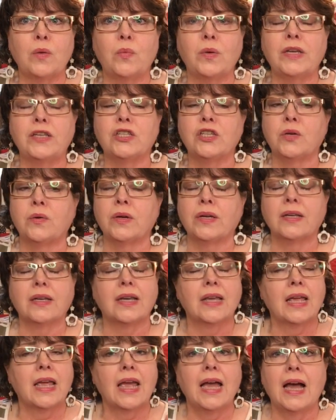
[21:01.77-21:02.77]
we do it.
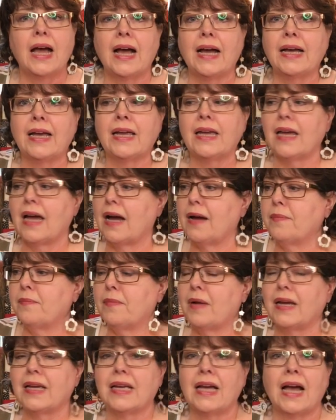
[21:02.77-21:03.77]

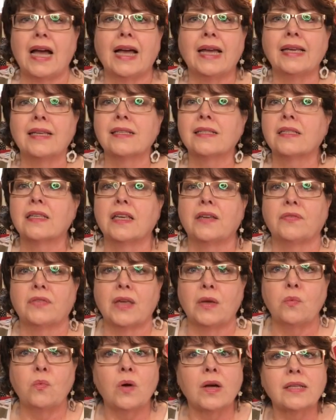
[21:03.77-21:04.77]
My guys, if
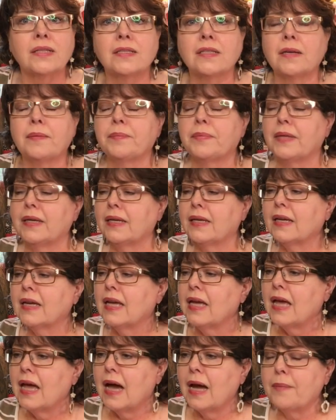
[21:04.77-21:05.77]
they want something,
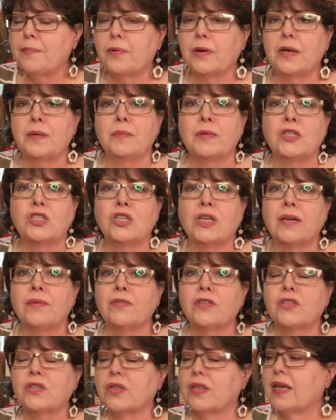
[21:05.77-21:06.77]
I pretty much give
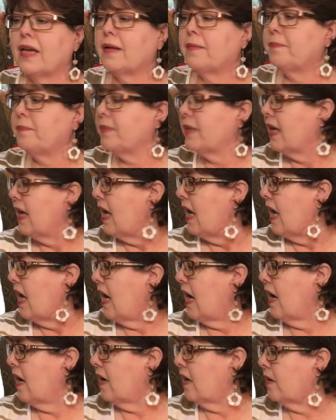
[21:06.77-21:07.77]
it to them.
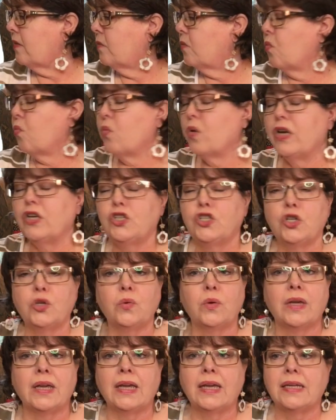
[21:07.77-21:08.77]
We
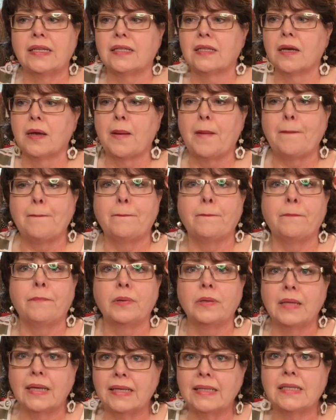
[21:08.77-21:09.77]
do eat
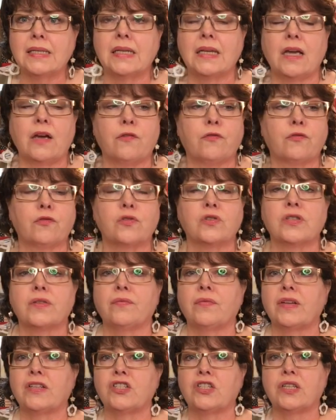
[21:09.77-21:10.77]
plenty of fruits
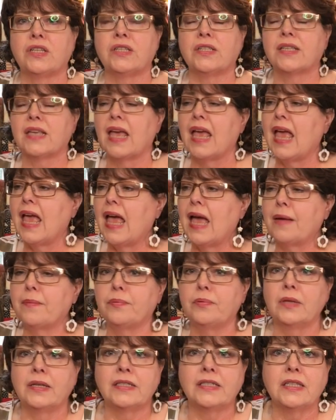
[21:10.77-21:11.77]
and veggies
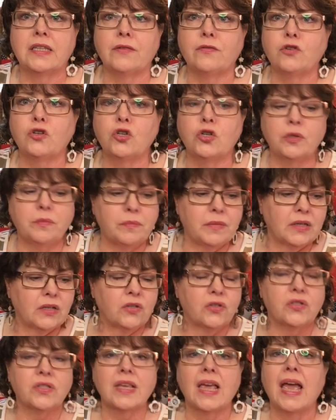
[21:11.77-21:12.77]
and plenty of good
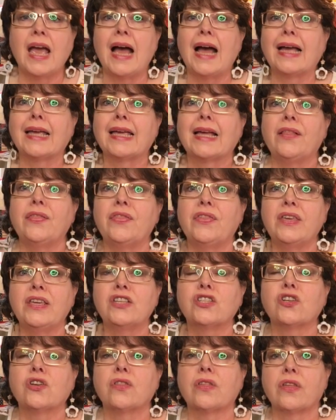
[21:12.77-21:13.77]
meals. Again,
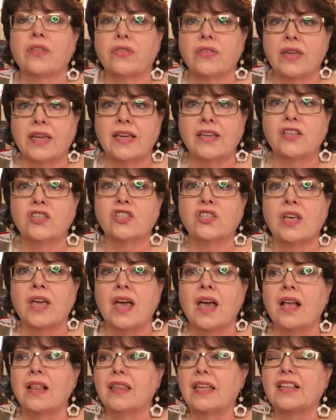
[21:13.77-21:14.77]
these are the things,
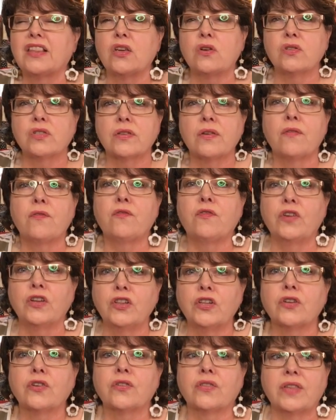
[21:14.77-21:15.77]
like those
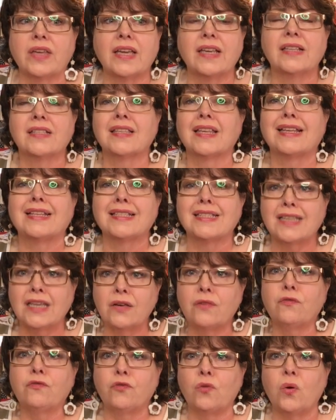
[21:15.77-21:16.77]
filler things like
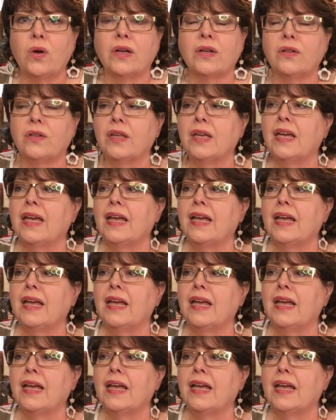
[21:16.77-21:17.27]
tinfoil,